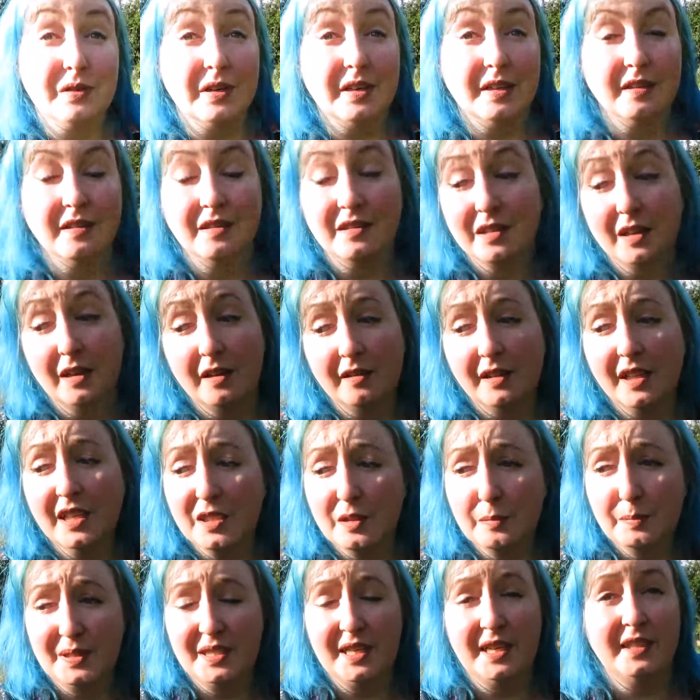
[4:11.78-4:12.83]
Right then, so that's
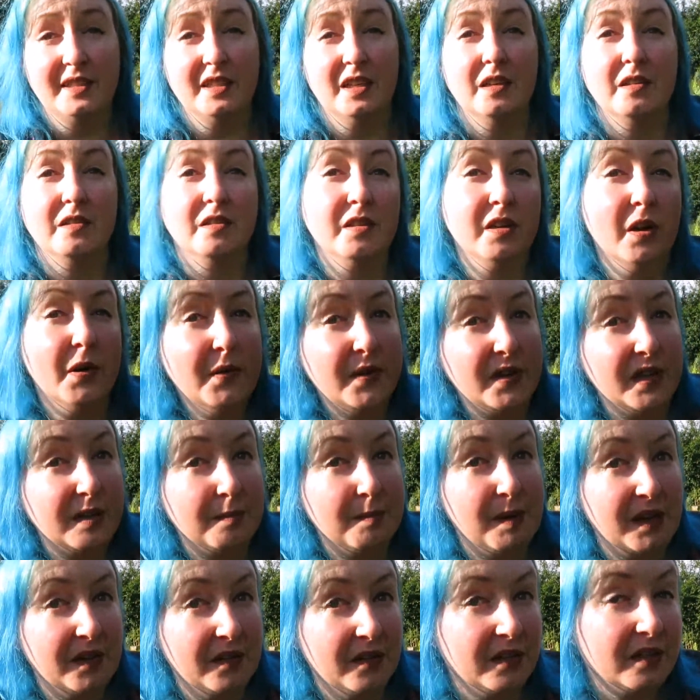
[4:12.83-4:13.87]
the potatoes, no dig
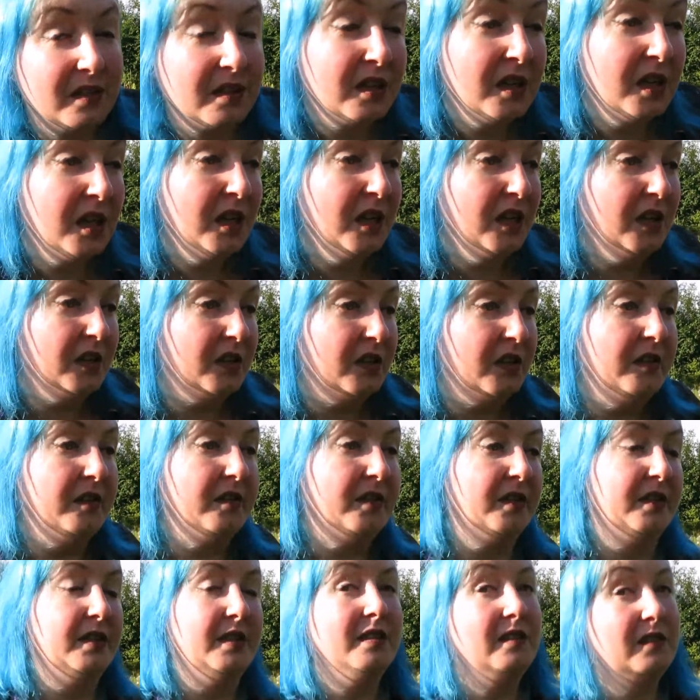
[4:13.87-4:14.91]
method,
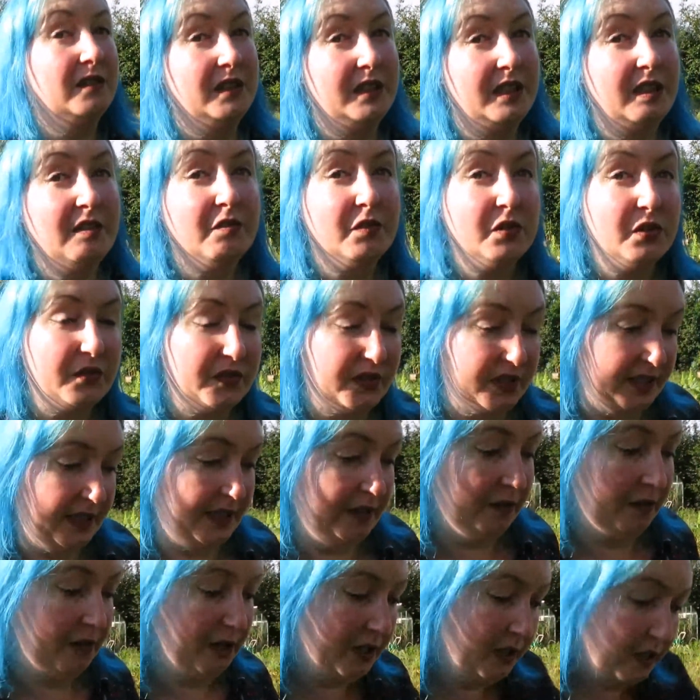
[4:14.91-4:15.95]
using the roof
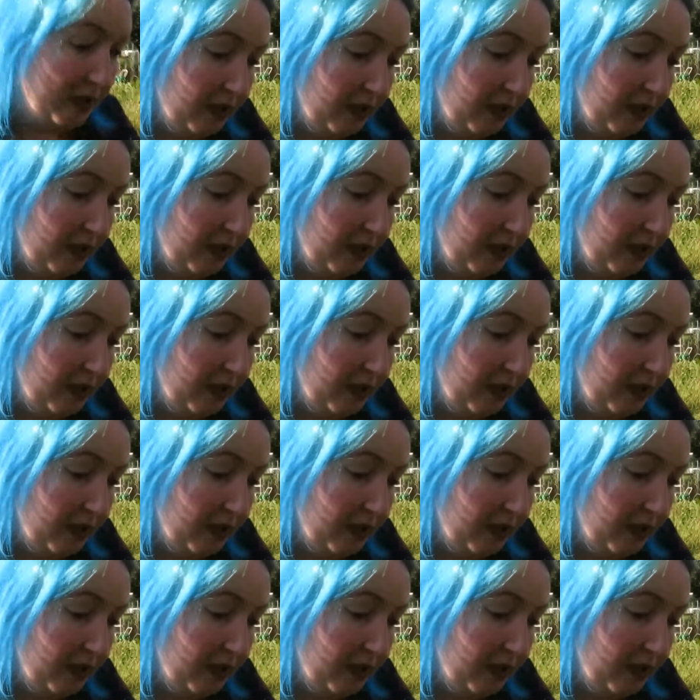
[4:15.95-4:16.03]
stout.